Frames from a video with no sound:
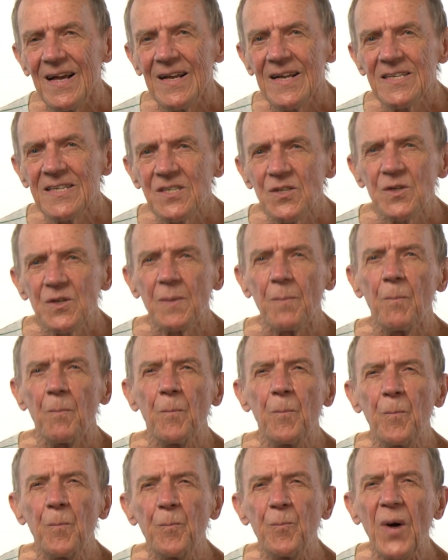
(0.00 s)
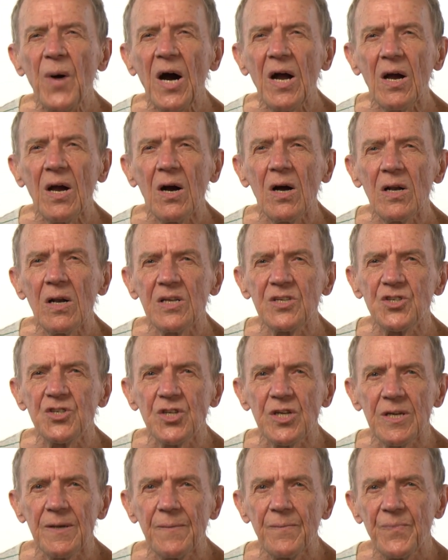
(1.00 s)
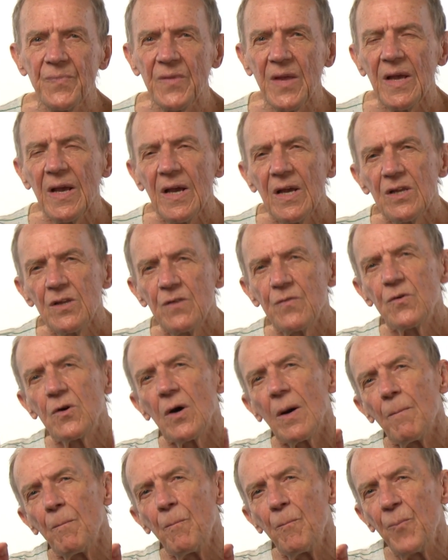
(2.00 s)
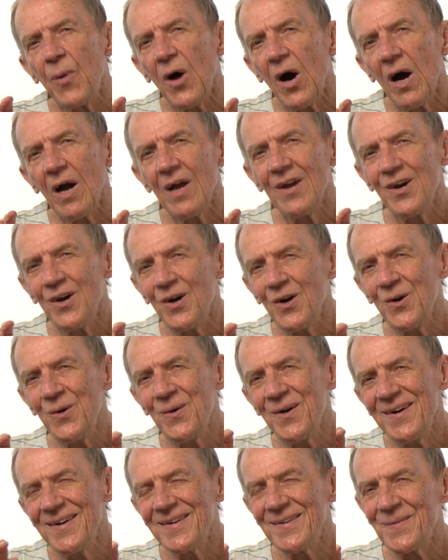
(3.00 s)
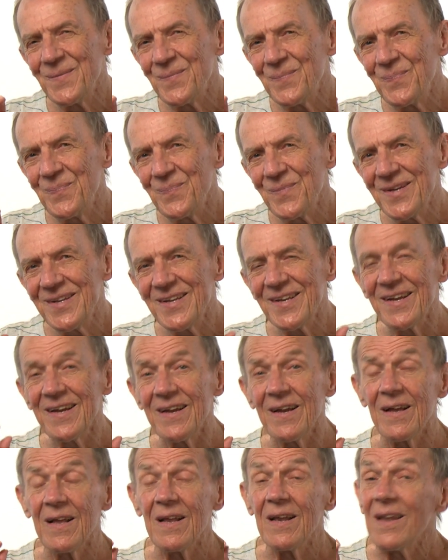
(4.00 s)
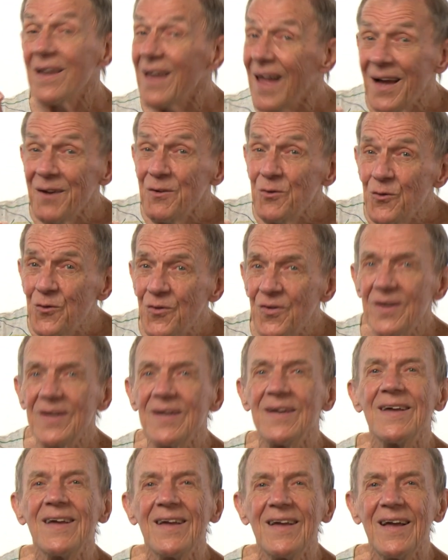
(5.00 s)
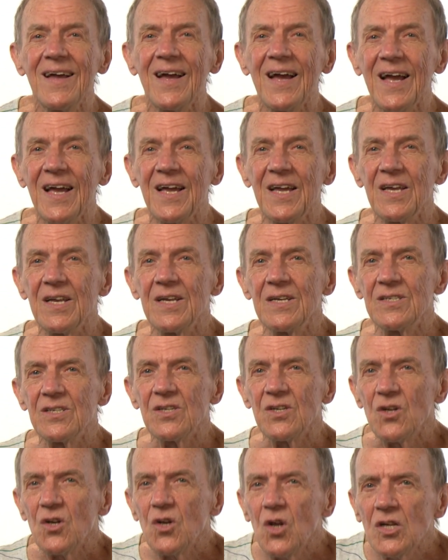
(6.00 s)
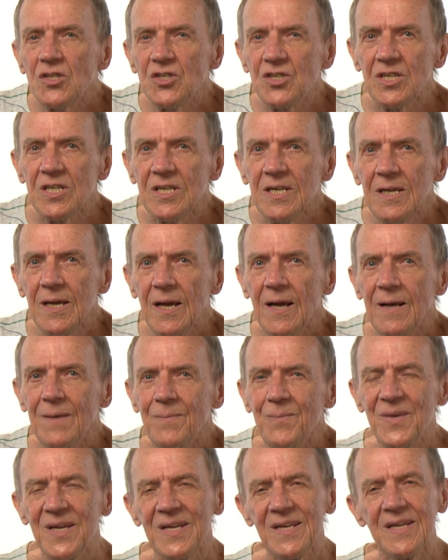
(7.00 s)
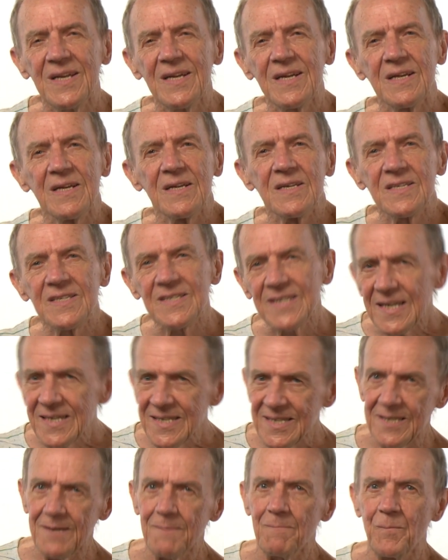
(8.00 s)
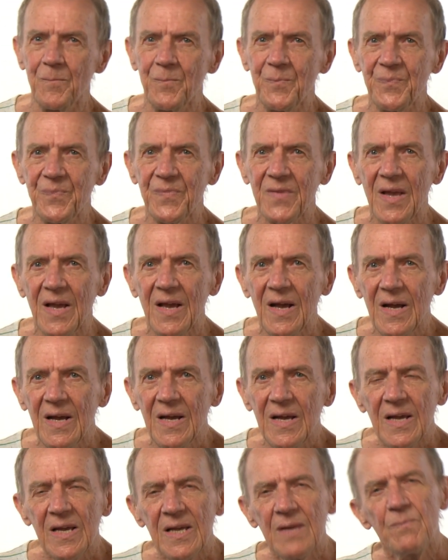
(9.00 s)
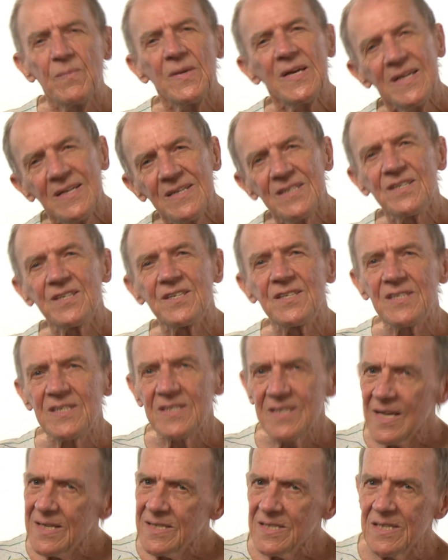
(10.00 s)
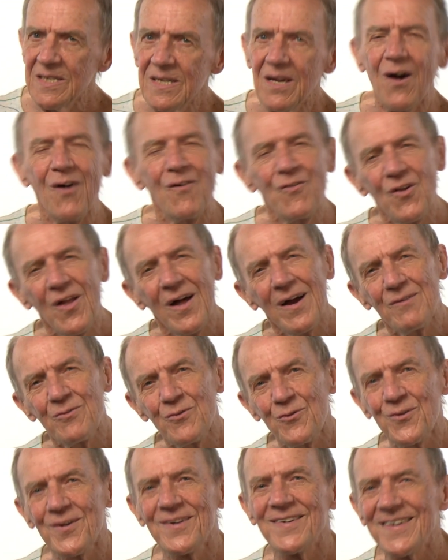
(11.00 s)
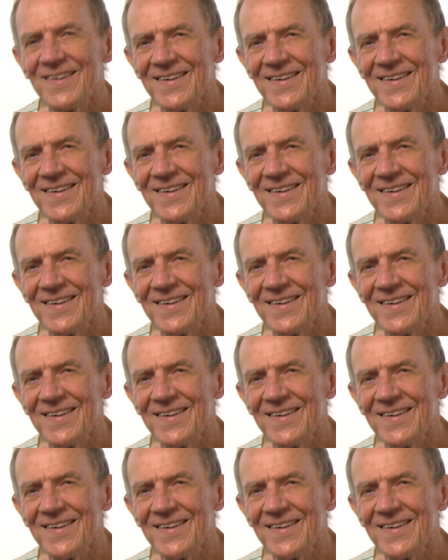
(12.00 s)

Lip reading: Let's look at biology. You've got bio, meaning life, and logy, meaning study. It means the study of life.